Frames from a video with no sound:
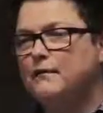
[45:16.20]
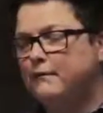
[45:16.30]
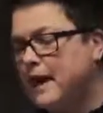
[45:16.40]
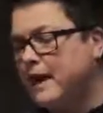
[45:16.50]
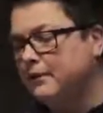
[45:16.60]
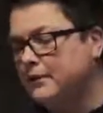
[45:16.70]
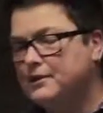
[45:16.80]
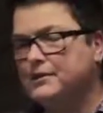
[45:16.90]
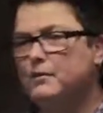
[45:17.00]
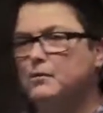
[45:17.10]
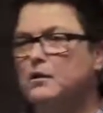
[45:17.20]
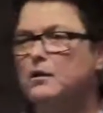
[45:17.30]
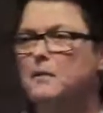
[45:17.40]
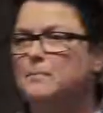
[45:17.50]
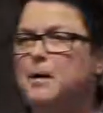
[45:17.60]
a virus
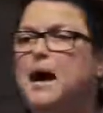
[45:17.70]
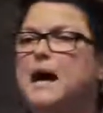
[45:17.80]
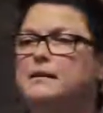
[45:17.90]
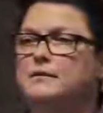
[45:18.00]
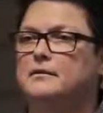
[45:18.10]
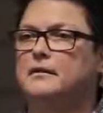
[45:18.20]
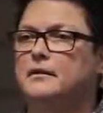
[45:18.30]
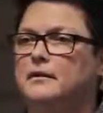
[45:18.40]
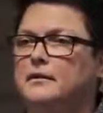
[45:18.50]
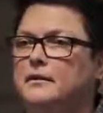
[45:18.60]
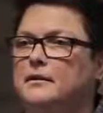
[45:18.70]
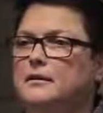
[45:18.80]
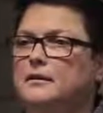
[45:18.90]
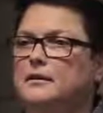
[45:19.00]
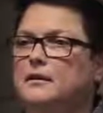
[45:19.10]
or a bot
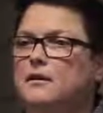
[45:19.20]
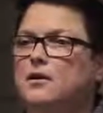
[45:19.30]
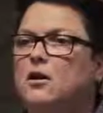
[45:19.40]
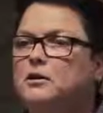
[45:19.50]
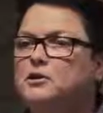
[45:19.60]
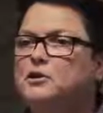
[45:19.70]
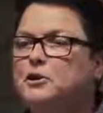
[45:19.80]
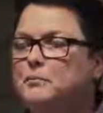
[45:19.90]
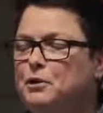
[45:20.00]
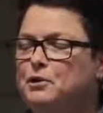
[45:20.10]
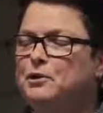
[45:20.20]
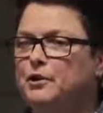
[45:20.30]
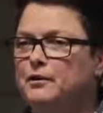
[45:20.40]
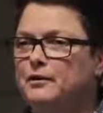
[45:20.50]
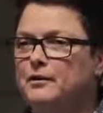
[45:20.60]
onto your
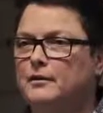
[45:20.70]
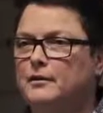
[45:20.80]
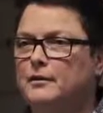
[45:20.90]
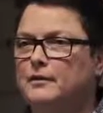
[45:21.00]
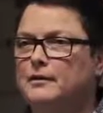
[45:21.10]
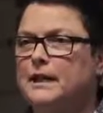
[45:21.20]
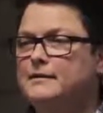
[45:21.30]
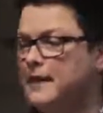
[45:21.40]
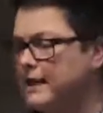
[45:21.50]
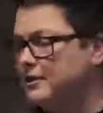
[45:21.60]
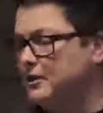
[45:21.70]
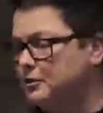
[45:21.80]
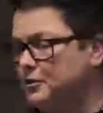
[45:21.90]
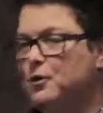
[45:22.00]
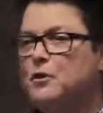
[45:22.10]
computer and takes
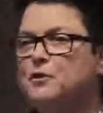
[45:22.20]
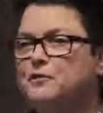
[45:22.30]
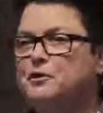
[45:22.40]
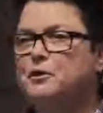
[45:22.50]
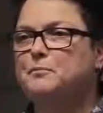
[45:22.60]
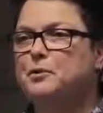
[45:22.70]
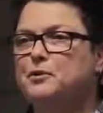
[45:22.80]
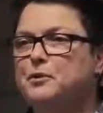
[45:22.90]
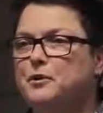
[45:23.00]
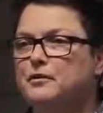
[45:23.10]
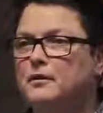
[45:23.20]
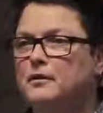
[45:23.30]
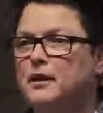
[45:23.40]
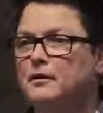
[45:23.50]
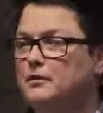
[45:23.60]
control of your computer
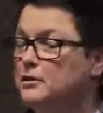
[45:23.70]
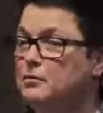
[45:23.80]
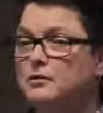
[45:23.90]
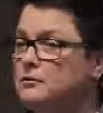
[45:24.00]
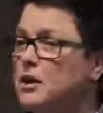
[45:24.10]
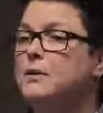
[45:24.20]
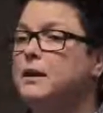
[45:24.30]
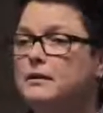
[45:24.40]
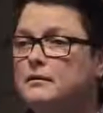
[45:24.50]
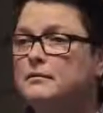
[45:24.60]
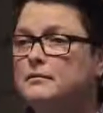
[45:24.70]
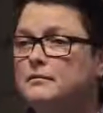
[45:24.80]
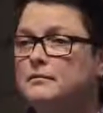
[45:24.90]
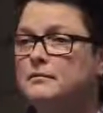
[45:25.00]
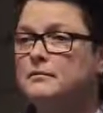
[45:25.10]
and you won't know it,
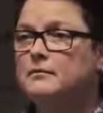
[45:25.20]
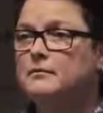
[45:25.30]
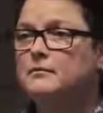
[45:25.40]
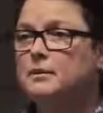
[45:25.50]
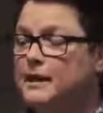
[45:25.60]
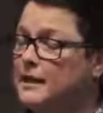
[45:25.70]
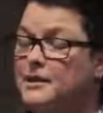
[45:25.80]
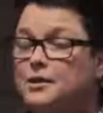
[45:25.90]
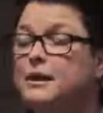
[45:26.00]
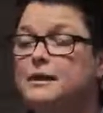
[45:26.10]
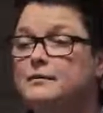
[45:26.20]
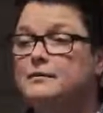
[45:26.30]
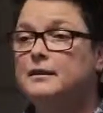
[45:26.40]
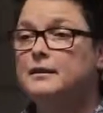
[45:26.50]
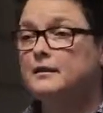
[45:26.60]
but they can do it.
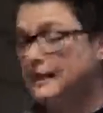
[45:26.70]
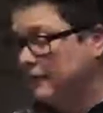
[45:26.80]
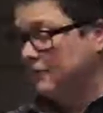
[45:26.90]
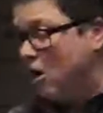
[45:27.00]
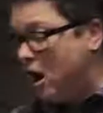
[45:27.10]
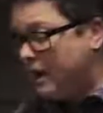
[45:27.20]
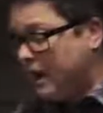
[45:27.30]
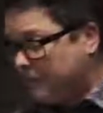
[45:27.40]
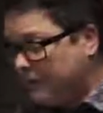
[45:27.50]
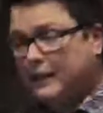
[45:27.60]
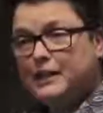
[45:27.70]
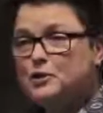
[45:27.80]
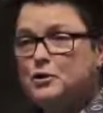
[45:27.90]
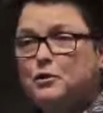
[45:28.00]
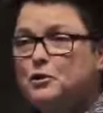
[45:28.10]
They can log every
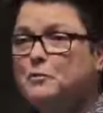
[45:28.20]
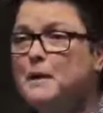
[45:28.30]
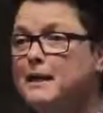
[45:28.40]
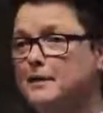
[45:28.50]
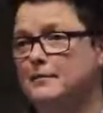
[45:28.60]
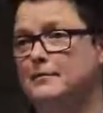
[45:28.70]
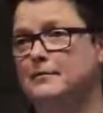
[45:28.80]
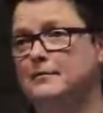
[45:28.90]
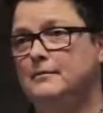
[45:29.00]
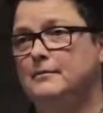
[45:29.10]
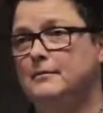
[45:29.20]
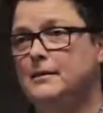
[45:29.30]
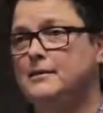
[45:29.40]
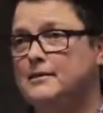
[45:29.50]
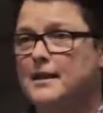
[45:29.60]
keystroke you make
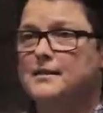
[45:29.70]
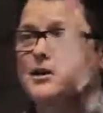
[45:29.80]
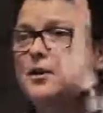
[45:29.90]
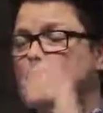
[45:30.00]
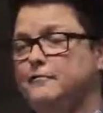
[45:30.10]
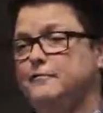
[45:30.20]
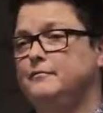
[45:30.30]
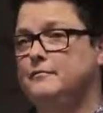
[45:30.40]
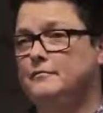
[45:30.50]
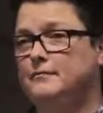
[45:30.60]
and send it off.